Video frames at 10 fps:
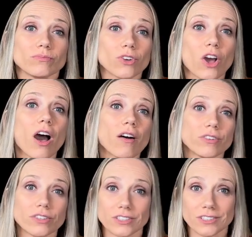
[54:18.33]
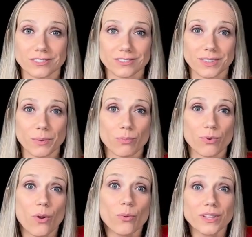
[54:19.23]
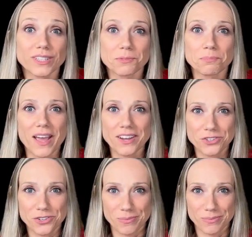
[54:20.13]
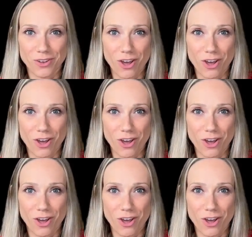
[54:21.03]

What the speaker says: cover the broad spectrum